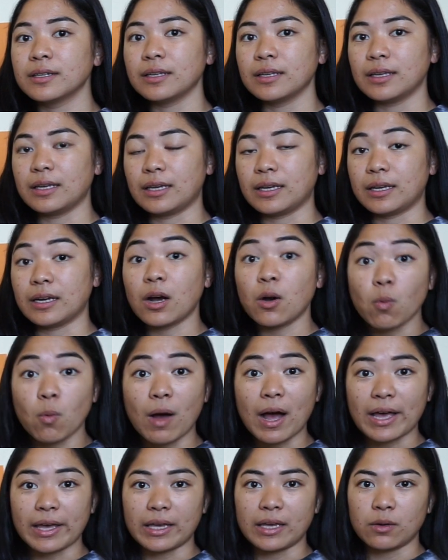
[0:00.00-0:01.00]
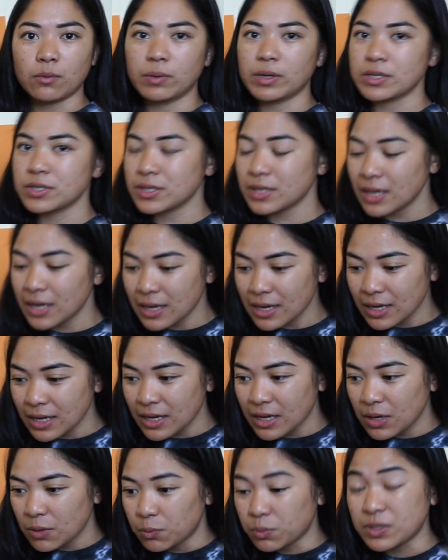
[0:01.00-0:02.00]
in Hawaii, which
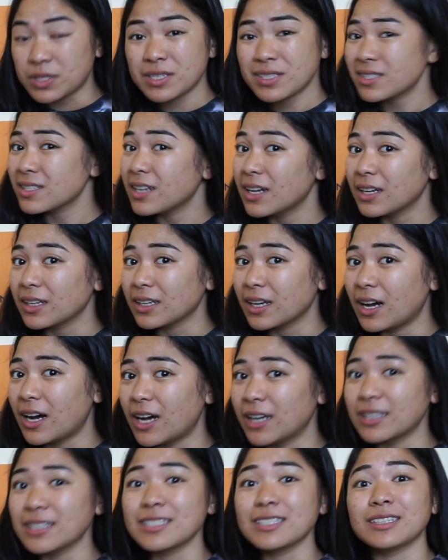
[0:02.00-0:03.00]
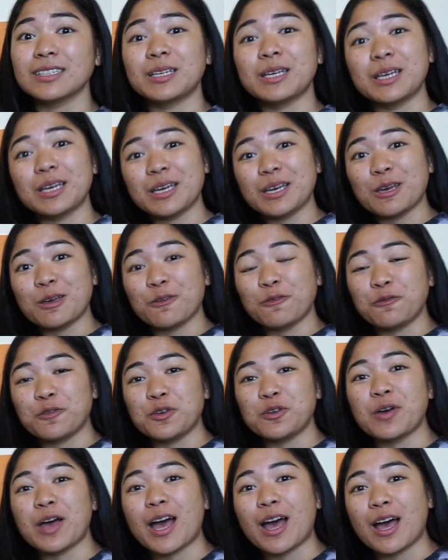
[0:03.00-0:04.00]
would suck honestly if
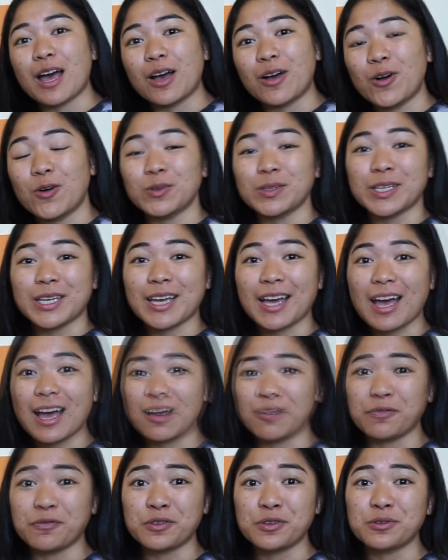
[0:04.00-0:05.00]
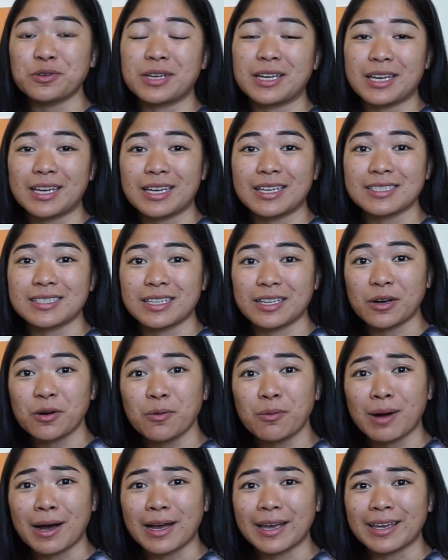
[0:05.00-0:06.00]
you only have a few days in
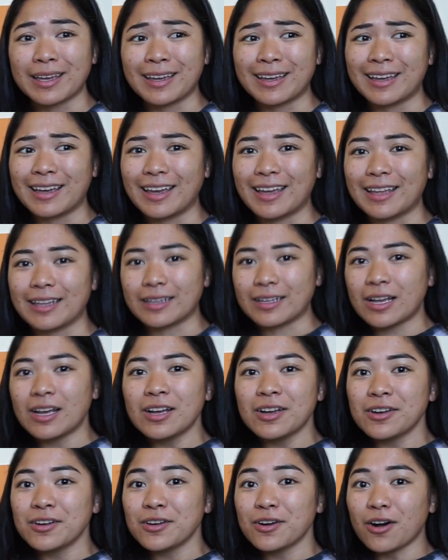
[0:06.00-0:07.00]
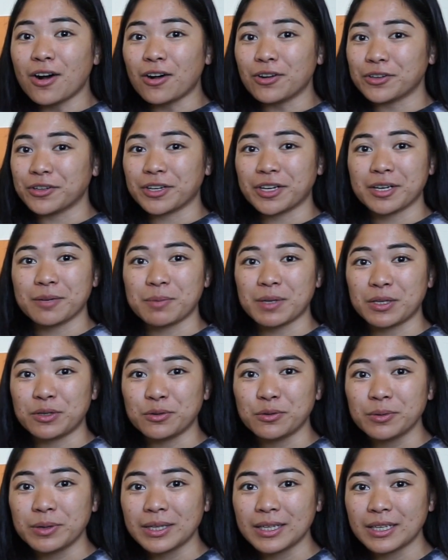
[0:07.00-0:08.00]
Hawaii and all you're gonna be
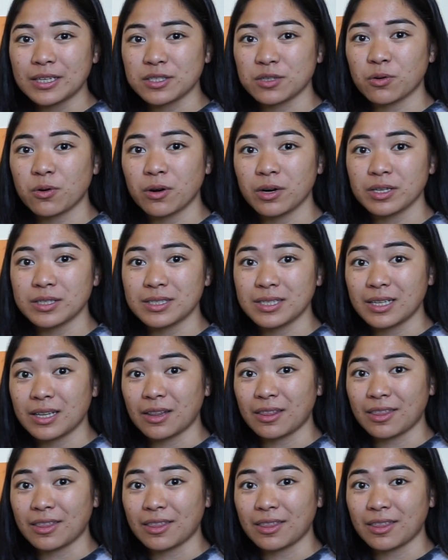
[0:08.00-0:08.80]
doing is quarantine